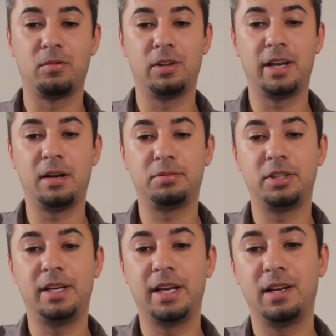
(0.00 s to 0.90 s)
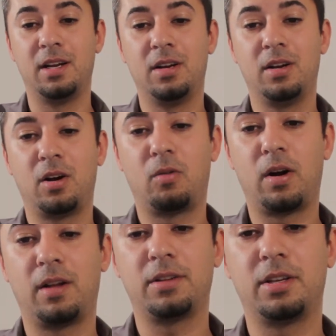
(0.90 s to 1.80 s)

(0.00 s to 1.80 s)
Really helps you get around